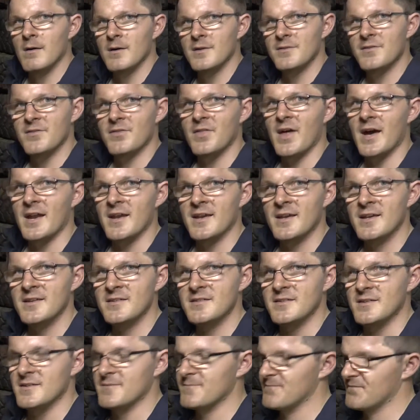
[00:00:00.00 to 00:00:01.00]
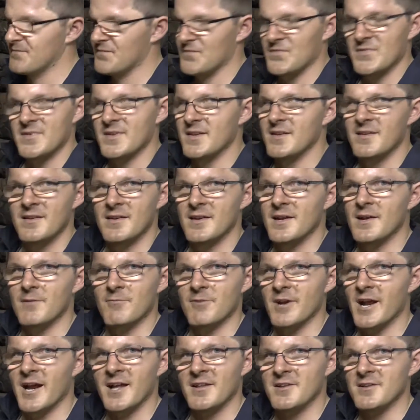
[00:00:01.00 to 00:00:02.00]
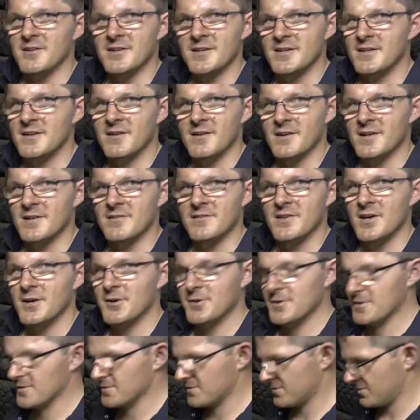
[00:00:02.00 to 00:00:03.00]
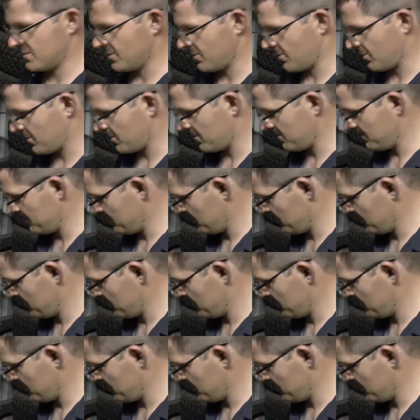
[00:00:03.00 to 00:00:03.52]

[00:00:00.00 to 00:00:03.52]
It's that easy. In reality, I can tell you it's not.